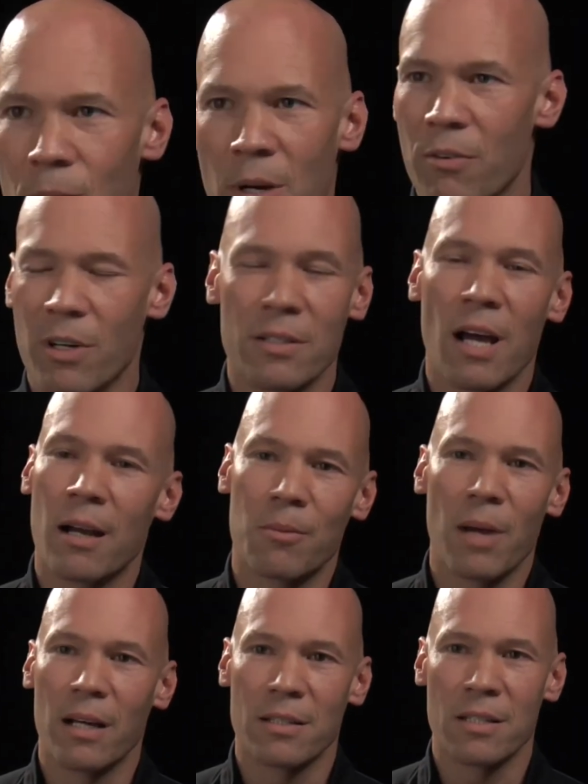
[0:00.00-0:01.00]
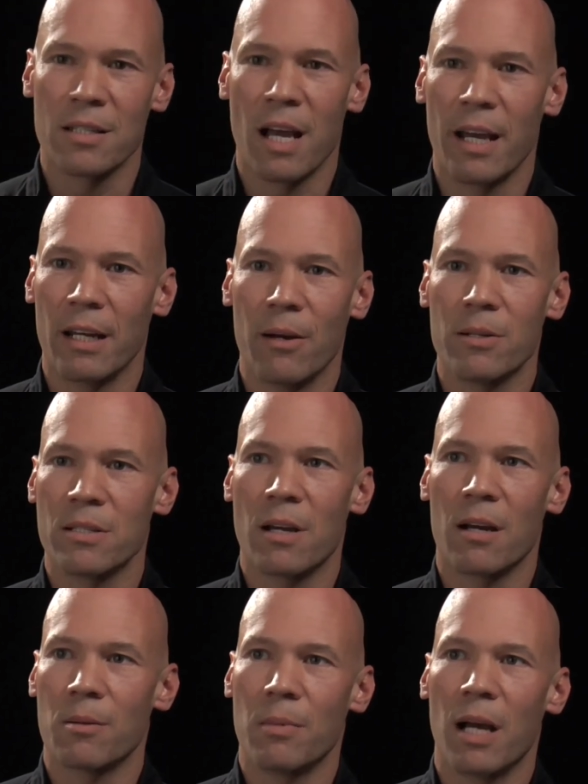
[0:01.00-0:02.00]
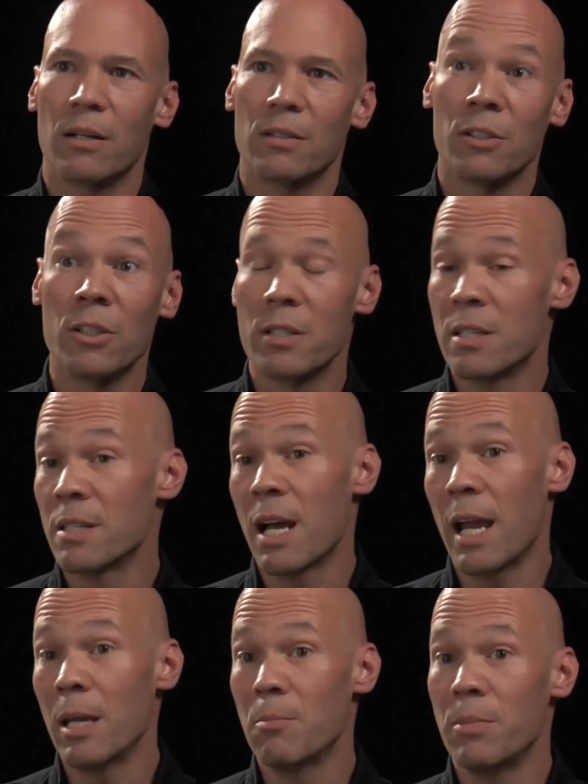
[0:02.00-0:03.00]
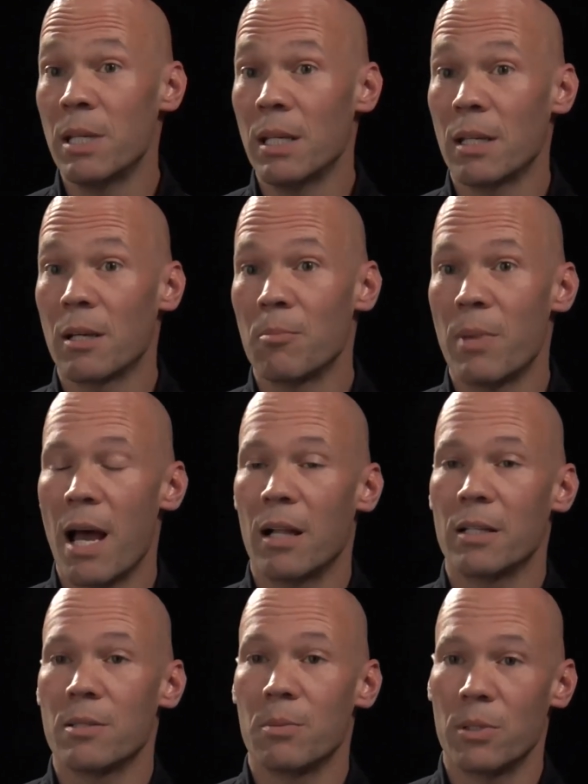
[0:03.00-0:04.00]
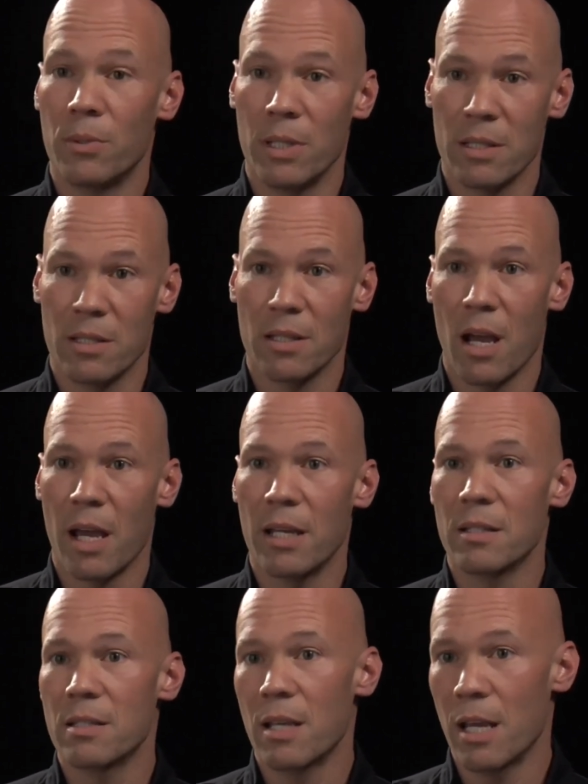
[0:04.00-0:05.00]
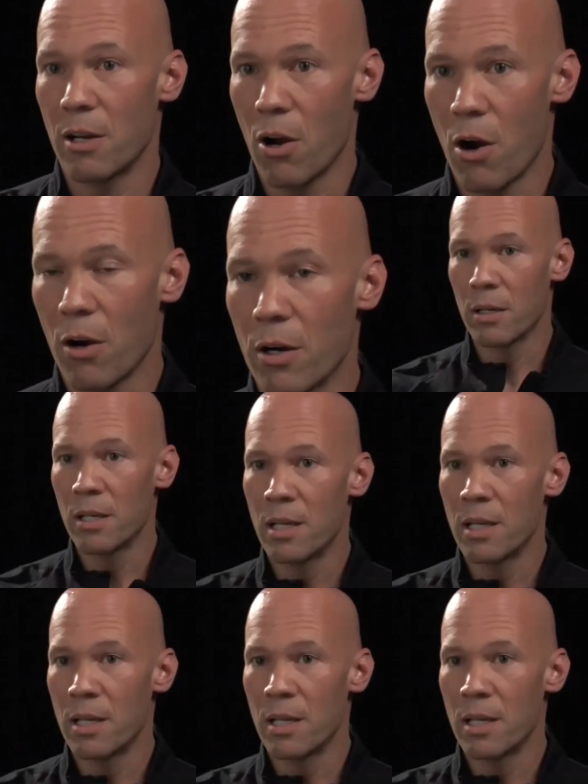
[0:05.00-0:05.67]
Whenever I talk about design, I always talk about good design being a balance between science and art.